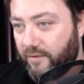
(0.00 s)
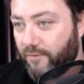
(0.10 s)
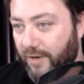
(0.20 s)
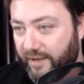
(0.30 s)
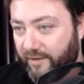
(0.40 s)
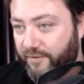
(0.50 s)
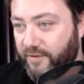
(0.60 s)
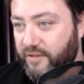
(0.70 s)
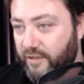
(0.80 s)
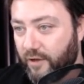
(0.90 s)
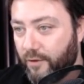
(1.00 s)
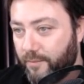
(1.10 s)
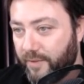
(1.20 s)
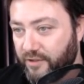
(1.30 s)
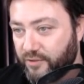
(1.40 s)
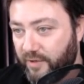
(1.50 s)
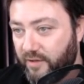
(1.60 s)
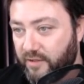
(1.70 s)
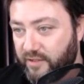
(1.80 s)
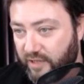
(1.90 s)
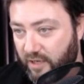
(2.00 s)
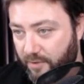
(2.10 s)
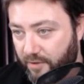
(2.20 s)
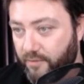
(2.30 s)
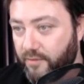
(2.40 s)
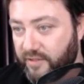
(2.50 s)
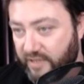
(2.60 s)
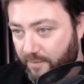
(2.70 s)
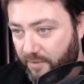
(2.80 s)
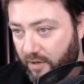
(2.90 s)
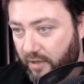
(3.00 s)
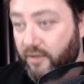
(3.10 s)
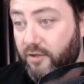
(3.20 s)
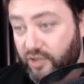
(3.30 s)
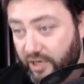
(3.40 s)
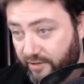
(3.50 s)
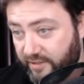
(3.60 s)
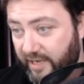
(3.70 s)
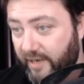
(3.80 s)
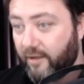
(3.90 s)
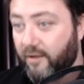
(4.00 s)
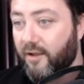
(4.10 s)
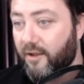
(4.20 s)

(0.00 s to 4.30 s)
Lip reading: Red Elephants, Owen Benjamin, Sabo, Sam Hyde, Jared Taylor,